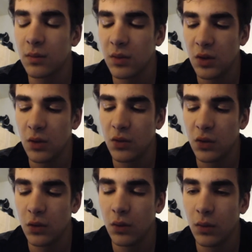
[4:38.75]

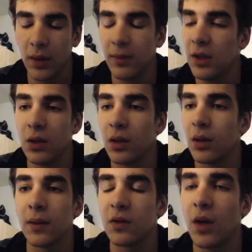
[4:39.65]

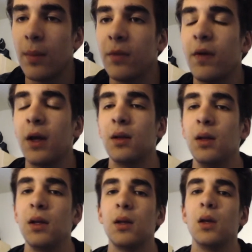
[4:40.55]
your Shopify
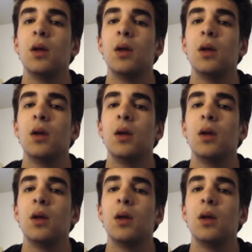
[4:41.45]
link